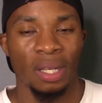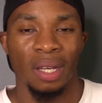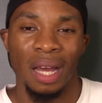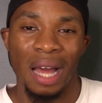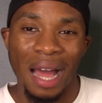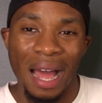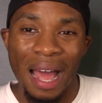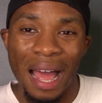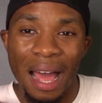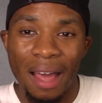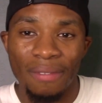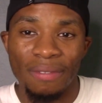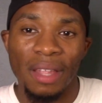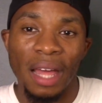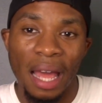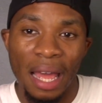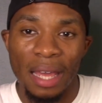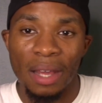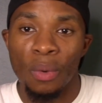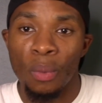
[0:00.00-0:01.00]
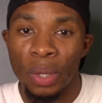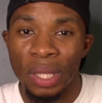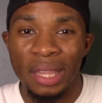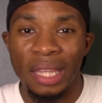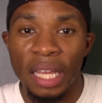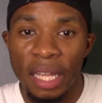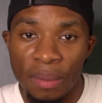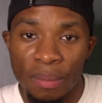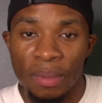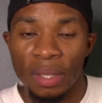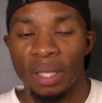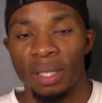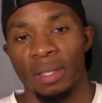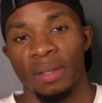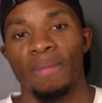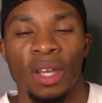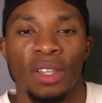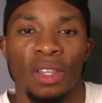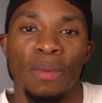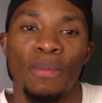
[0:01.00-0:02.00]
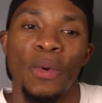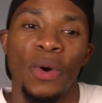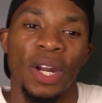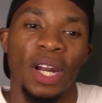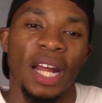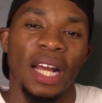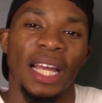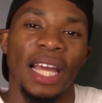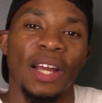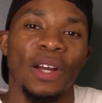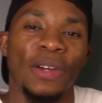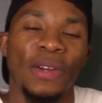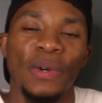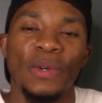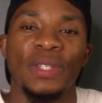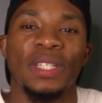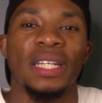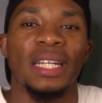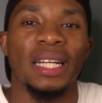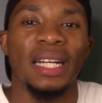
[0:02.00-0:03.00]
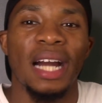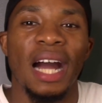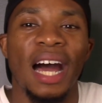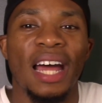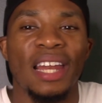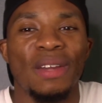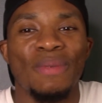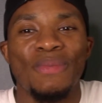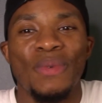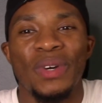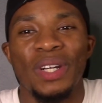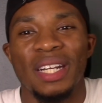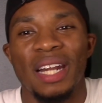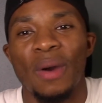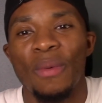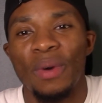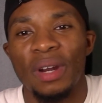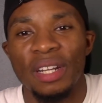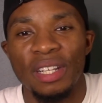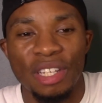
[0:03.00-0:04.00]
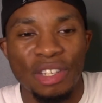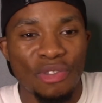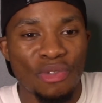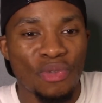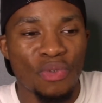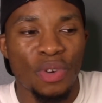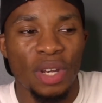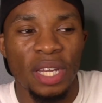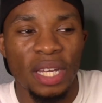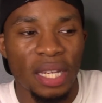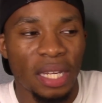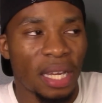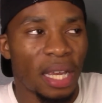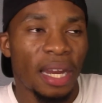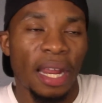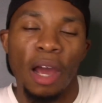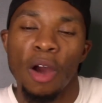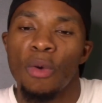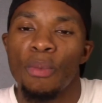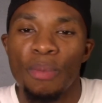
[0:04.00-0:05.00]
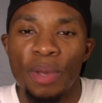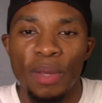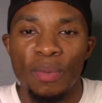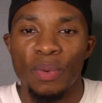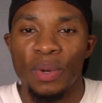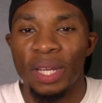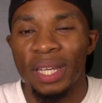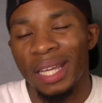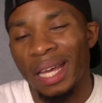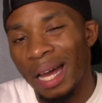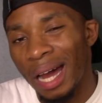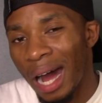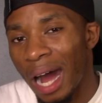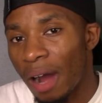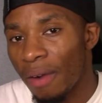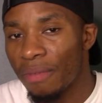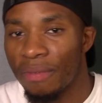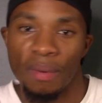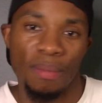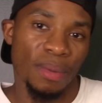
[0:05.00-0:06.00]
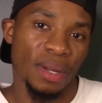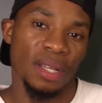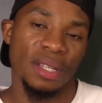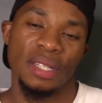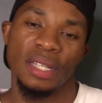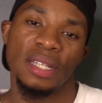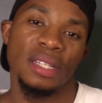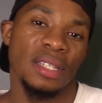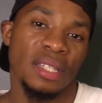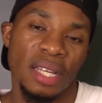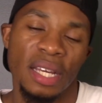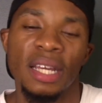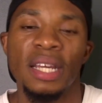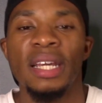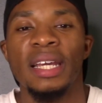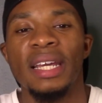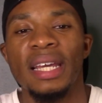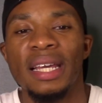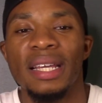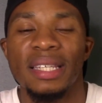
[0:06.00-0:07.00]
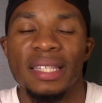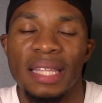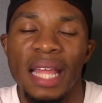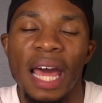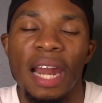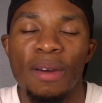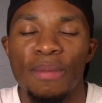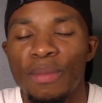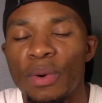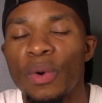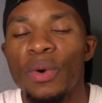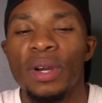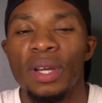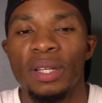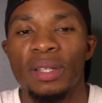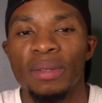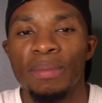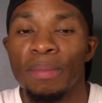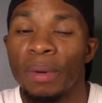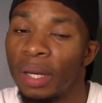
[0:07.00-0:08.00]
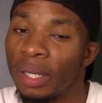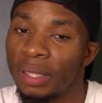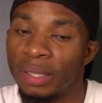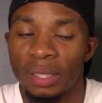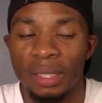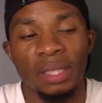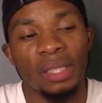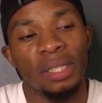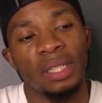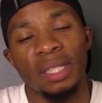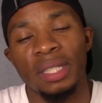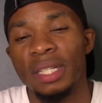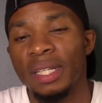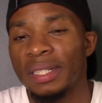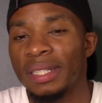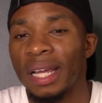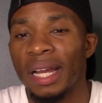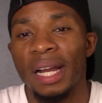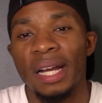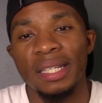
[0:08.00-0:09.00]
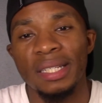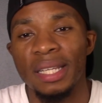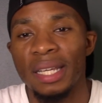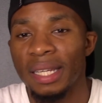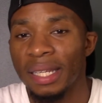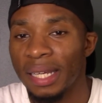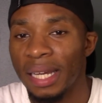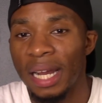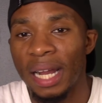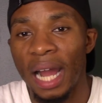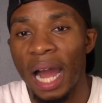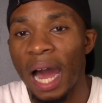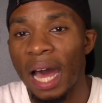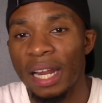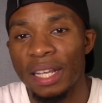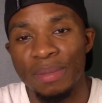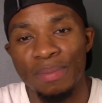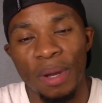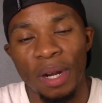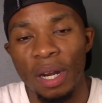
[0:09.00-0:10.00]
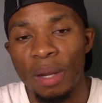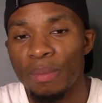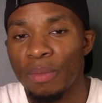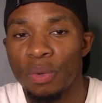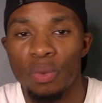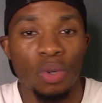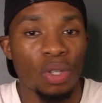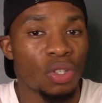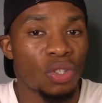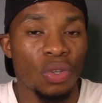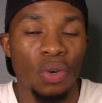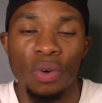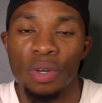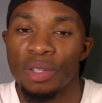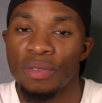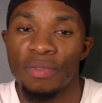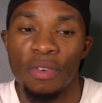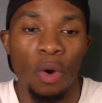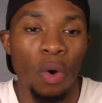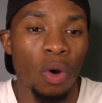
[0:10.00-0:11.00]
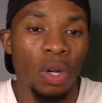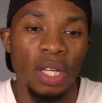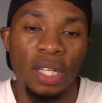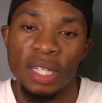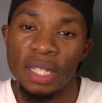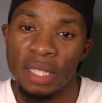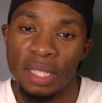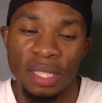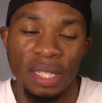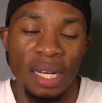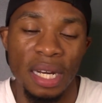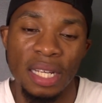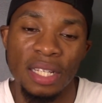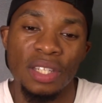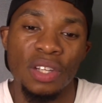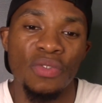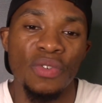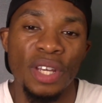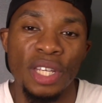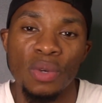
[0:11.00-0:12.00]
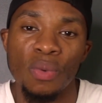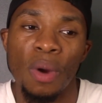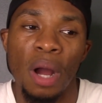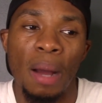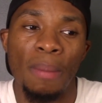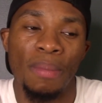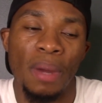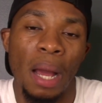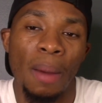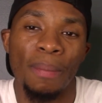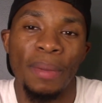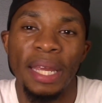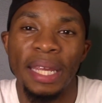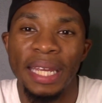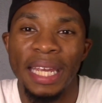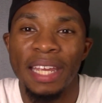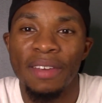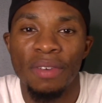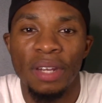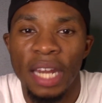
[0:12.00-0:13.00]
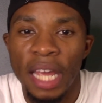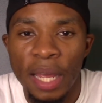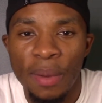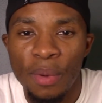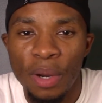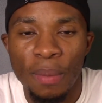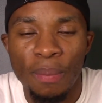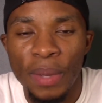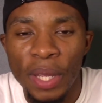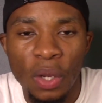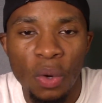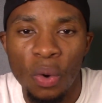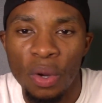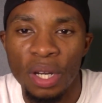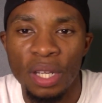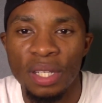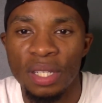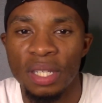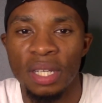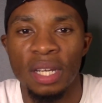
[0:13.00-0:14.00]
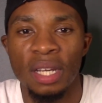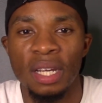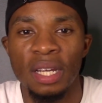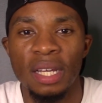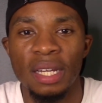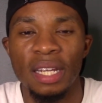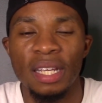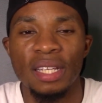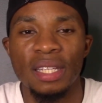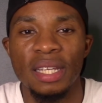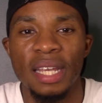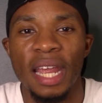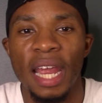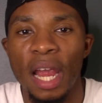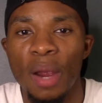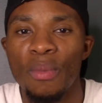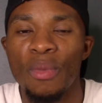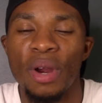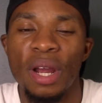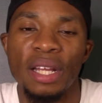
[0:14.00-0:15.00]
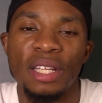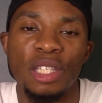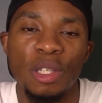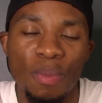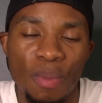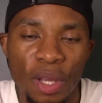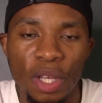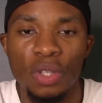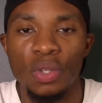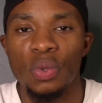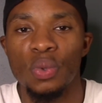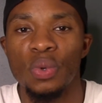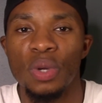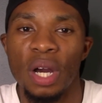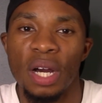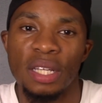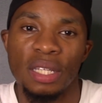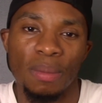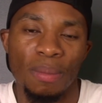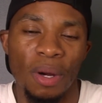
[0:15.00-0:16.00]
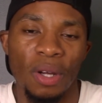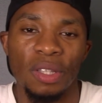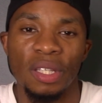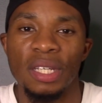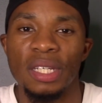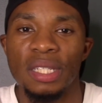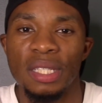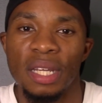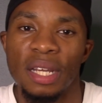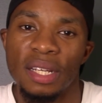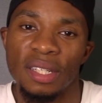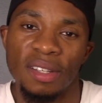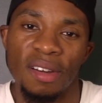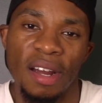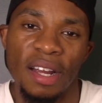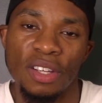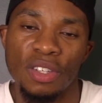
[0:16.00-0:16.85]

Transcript: I had that within me. The more that I get closer to God, the more that I wanna just free and help people to get out from this. It's, it's that important. But it's like I said, God is my number one source for all of this. This is the reason why I'm, I'm even able to be on this this camera and speak to you guys about these things, all right?